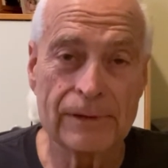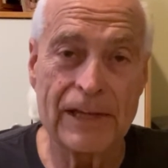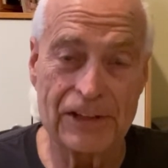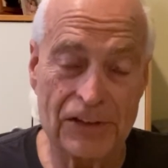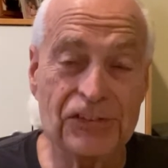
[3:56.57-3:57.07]

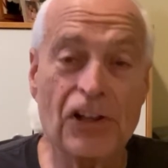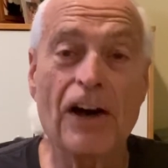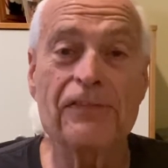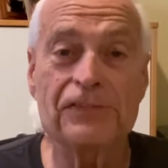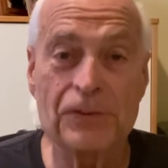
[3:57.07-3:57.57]
it's
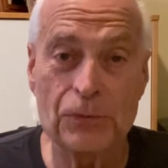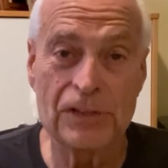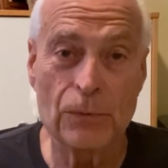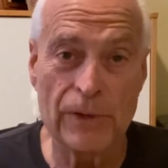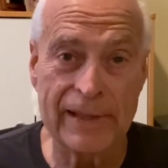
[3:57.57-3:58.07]
tough to
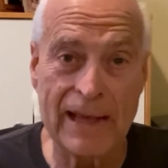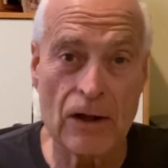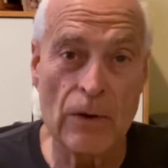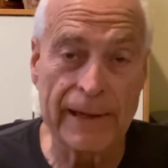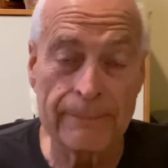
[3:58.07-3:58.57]
really get
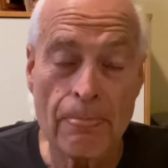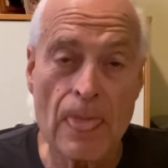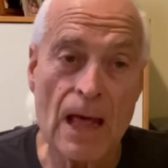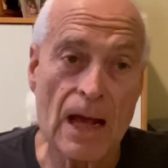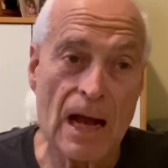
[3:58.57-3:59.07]
going.
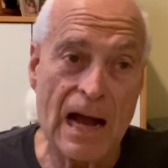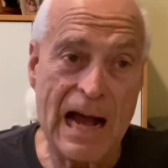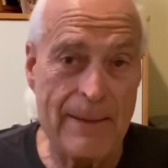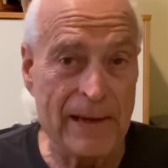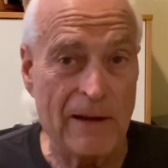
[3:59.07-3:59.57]

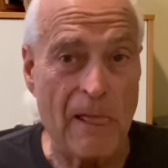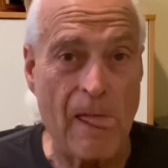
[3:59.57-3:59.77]
I mean,